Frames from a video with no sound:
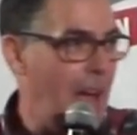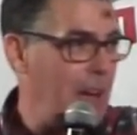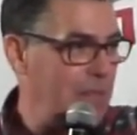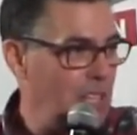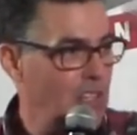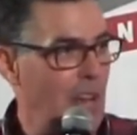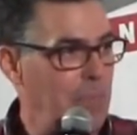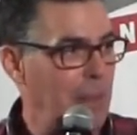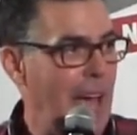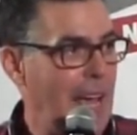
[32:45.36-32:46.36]
guy with the
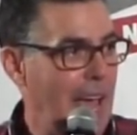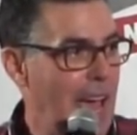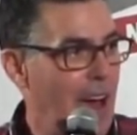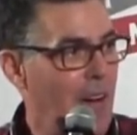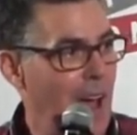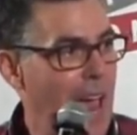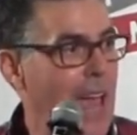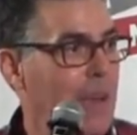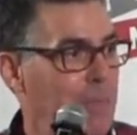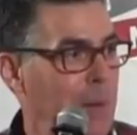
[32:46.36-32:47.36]
jet black hair
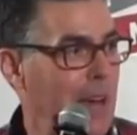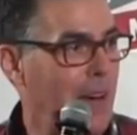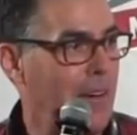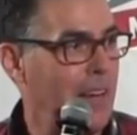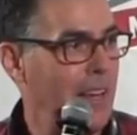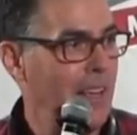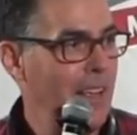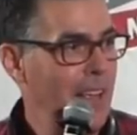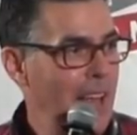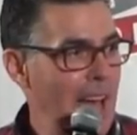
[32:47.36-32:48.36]
and beard,
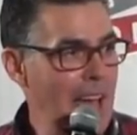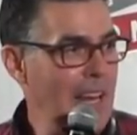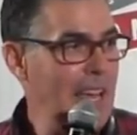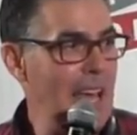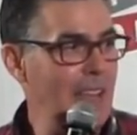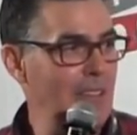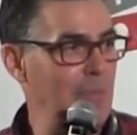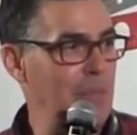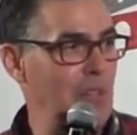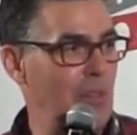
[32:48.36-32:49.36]
and he ends
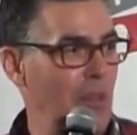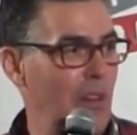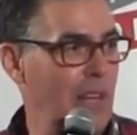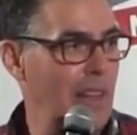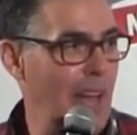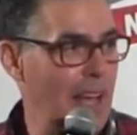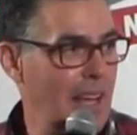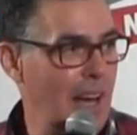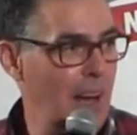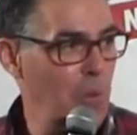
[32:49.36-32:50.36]
up just looking
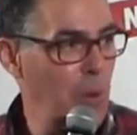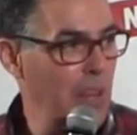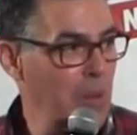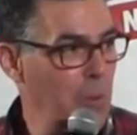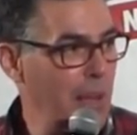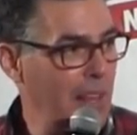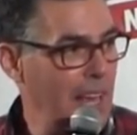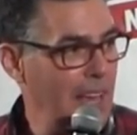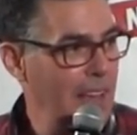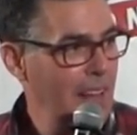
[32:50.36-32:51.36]
like a Woolly
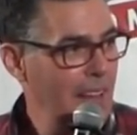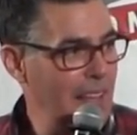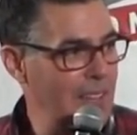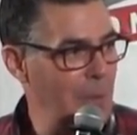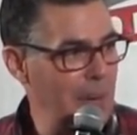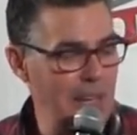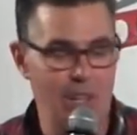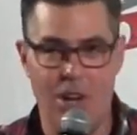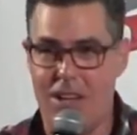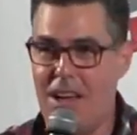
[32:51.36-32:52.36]
Willy, like somebody
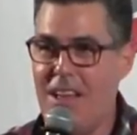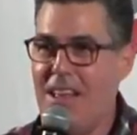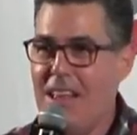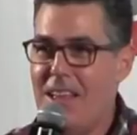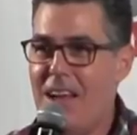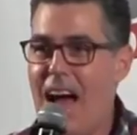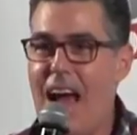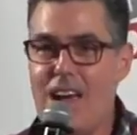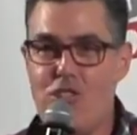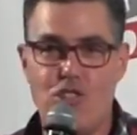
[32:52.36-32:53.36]
took the
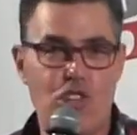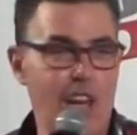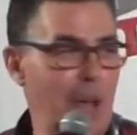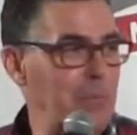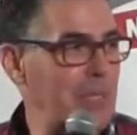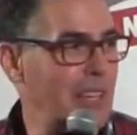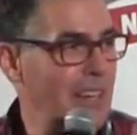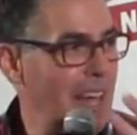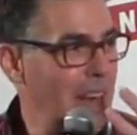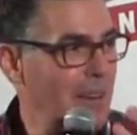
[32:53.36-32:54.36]
iron chips
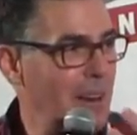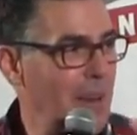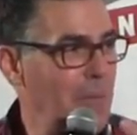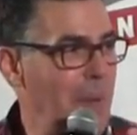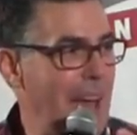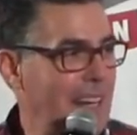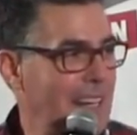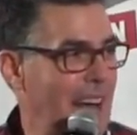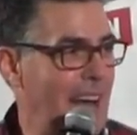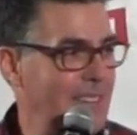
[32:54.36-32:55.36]
and
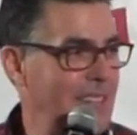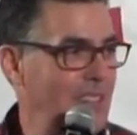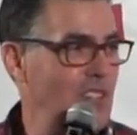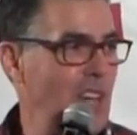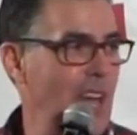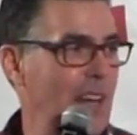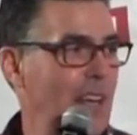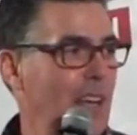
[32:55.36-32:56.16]
magnetized his chin.